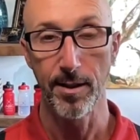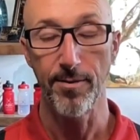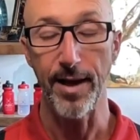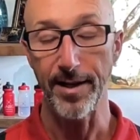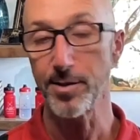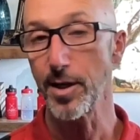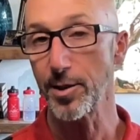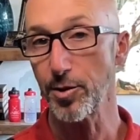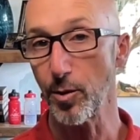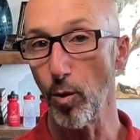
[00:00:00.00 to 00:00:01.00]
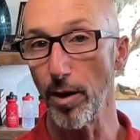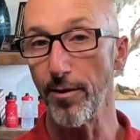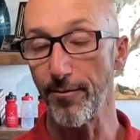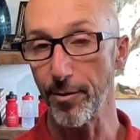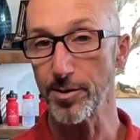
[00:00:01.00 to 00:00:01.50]
That is actually what the
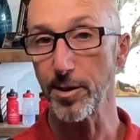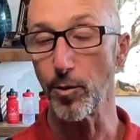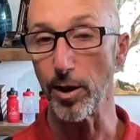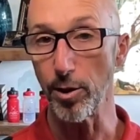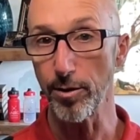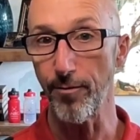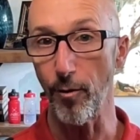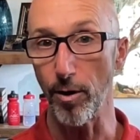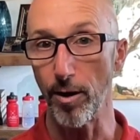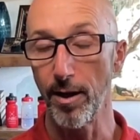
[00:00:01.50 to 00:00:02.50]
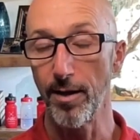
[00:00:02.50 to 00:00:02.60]
first thing we look for.